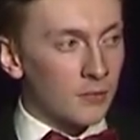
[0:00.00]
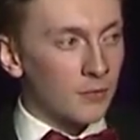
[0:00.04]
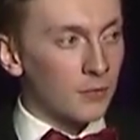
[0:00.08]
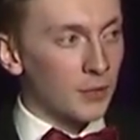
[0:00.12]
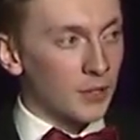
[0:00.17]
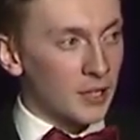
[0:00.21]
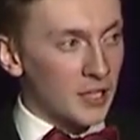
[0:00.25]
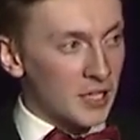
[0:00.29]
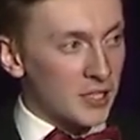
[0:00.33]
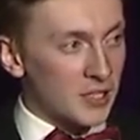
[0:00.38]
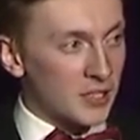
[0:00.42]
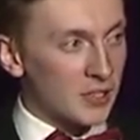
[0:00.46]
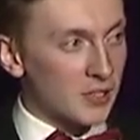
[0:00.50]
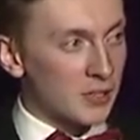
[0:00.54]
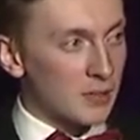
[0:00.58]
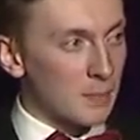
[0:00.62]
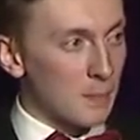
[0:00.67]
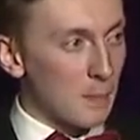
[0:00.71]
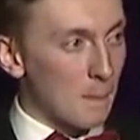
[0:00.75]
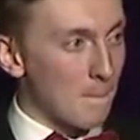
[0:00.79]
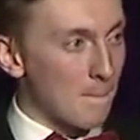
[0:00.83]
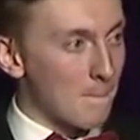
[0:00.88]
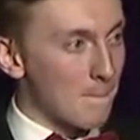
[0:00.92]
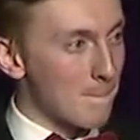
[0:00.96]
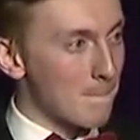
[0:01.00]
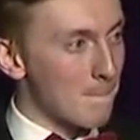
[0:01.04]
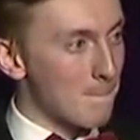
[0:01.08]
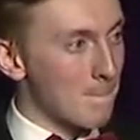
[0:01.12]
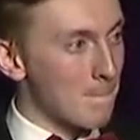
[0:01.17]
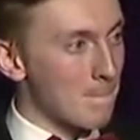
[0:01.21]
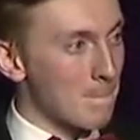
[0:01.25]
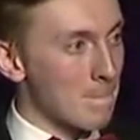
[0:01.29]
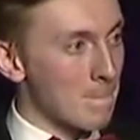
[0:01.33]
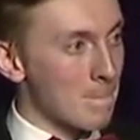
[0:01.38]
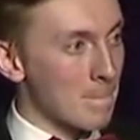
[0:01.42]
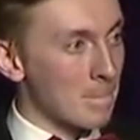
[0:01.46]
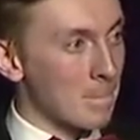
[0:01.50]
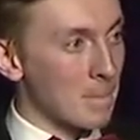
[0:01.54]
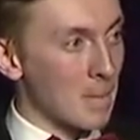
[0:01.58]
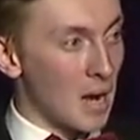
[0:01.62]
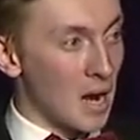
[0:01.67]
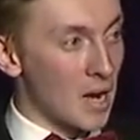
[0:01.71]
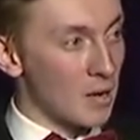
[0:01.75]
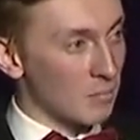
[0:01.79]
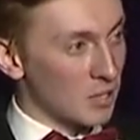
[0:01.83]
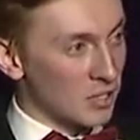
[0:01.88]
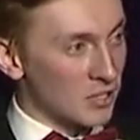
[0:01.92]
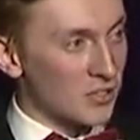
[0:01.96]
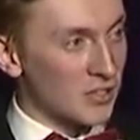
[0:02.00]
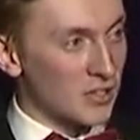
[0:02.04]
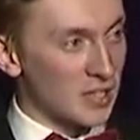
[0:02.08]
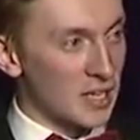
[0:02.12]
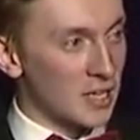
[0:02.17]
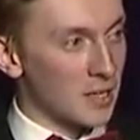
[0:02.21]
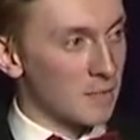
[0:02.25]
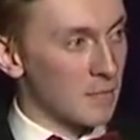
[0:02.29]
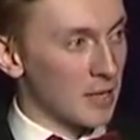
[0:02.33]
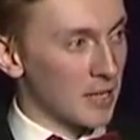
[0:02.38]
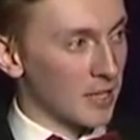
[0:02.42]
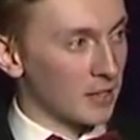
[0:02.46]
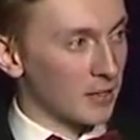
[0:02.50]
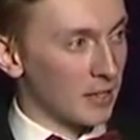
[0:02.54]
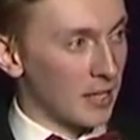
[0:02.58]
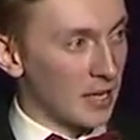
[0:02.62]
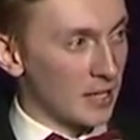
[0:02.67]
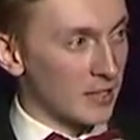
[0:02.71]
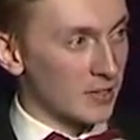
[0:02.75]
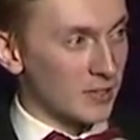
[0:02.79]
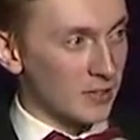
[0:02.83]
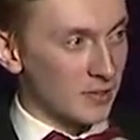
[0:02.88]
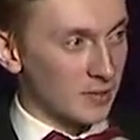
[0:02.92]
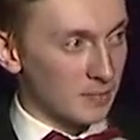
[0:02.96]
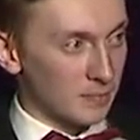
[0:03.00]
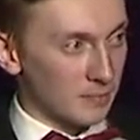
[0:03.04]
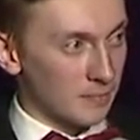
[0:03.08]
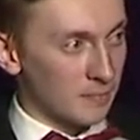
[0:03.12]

For this, I must thank my class,